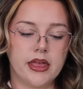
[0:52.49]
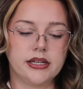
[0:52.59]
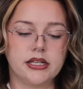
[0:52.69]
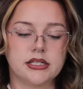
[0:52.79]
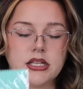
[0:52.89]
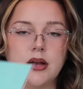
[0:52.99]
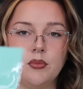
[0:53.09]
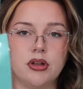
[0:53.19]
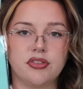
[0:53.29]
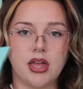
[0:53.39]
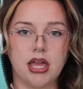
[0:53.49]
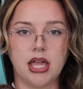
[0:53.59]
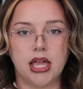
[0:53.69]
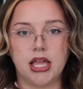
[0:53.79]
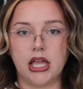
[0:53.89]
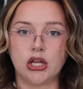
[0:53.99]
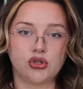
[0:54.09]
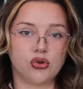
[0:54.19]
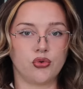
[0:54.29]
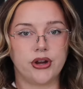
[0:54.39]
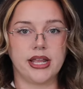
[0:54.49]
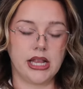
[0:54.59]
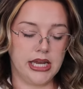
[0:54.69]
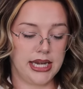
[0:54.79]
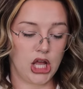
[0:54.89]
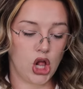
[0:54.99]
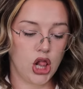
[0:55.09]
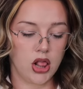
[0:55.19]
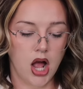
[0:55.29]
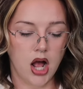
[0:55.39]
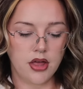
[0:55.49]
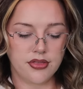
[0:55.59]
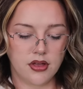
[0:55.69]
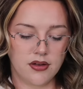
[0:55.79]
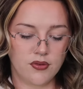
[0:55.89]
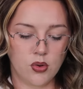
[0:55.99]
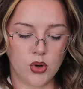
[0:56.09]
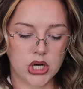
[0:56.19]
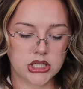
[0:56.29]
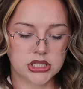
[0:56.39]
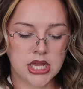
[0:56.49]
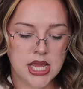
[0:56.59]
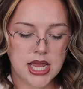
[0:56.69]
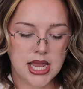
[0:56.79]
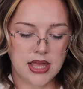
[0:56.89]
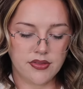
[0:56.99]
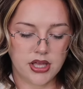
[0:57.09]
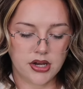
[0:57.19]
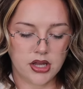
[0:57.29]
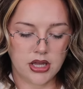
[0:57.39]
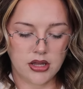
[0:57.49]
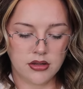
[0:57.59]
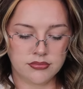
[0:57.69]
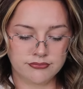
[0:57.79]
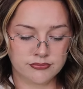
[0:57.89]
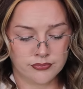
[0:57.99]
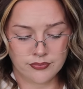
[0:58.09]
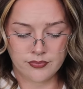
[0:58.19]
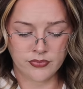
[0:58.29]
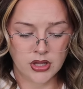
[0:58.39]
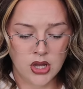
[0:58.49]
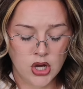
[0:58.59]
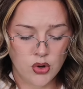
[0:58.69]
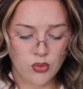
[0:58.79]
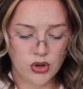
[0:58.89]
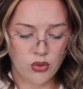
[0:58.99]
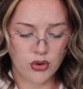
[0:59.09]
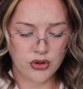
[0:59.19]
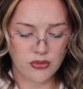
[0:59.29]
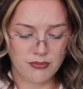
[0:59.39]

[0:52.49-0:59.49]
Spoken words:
It does come with a jewelry cleaning cloth, of course, and then a record your